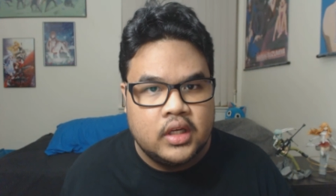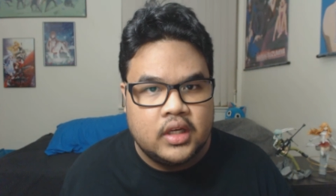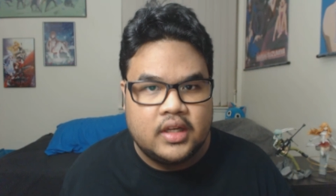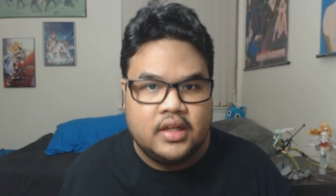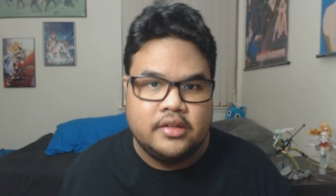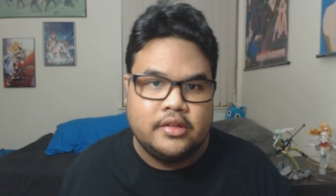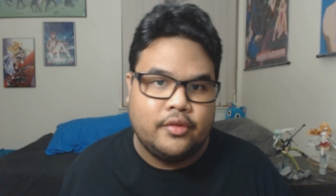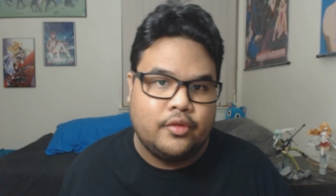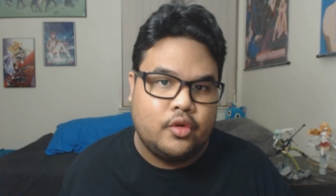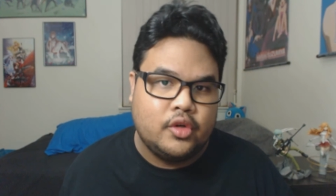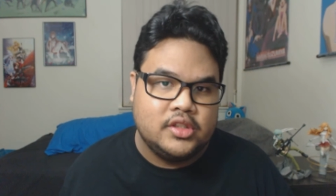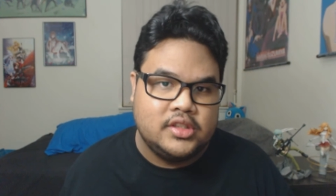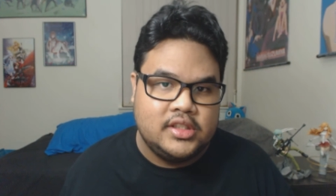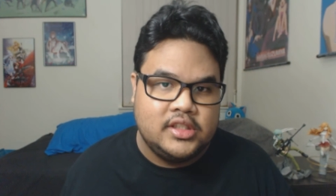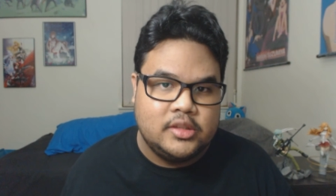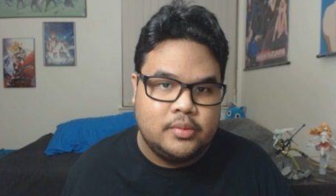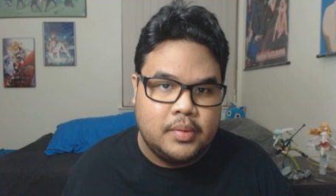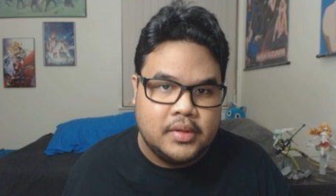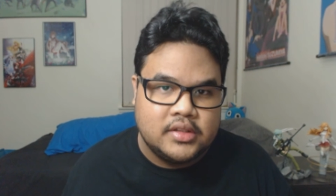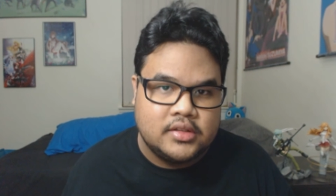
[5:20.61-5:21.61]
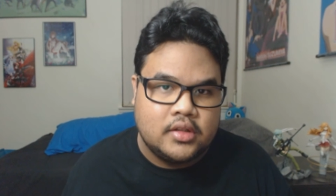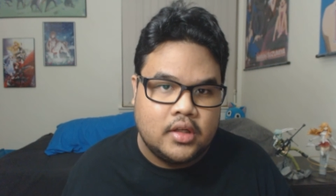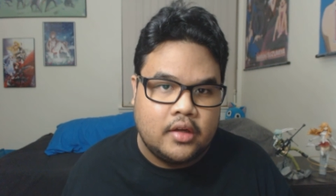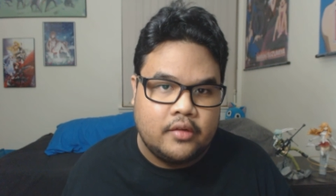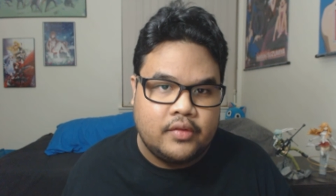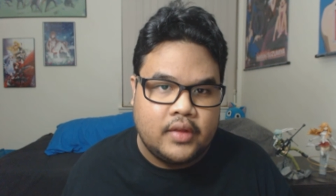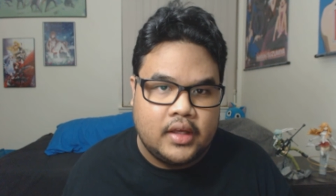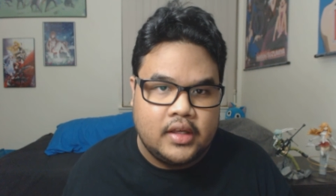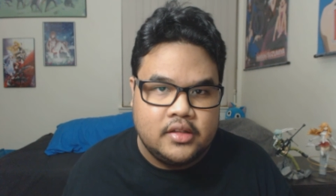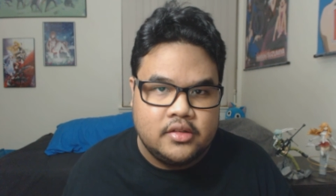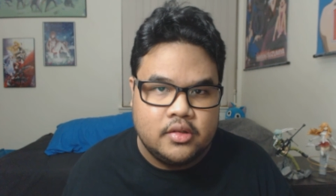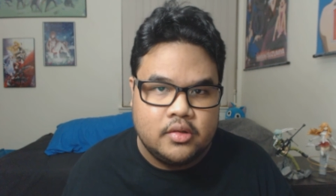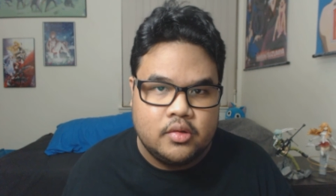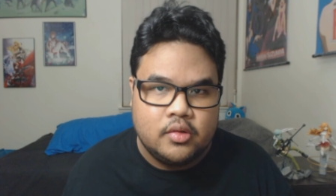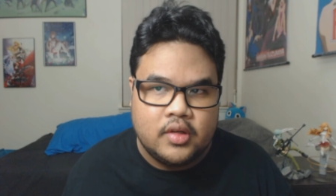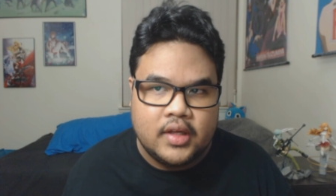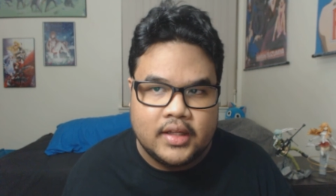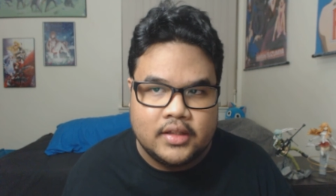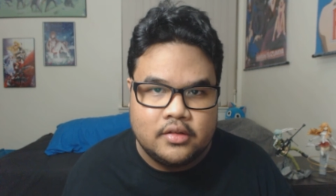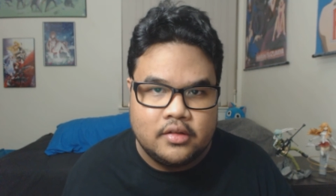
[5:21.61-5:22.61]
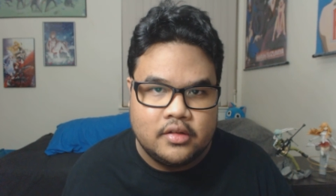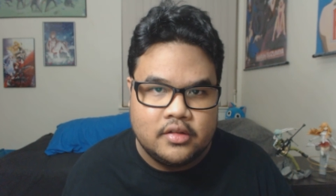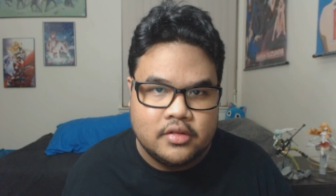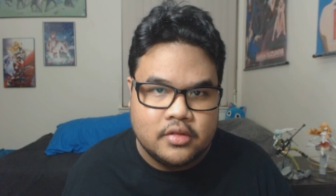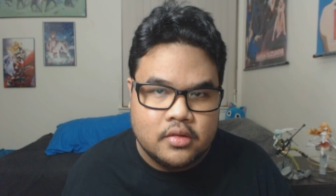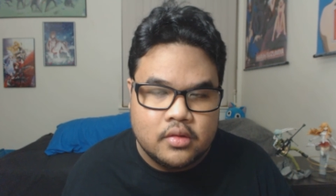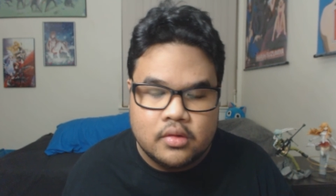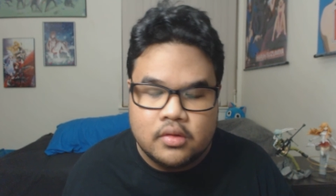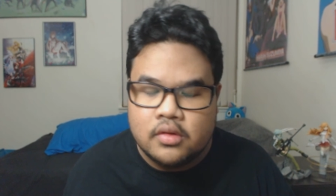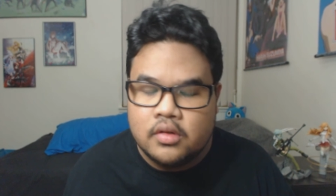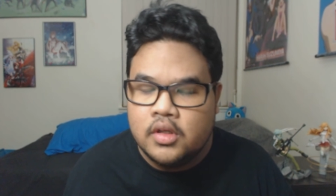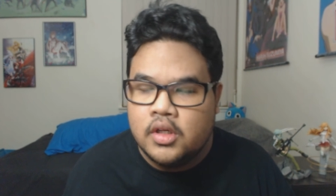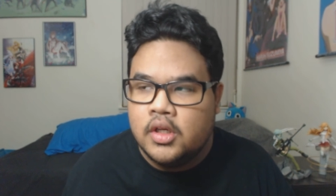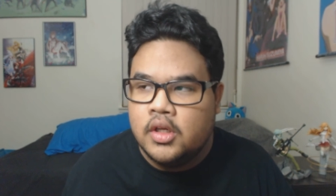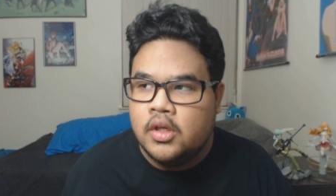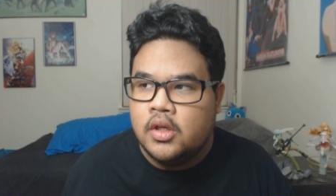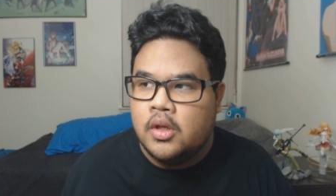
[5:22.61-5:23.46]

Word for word: Because of course he's pissed off that Izuku got to the school.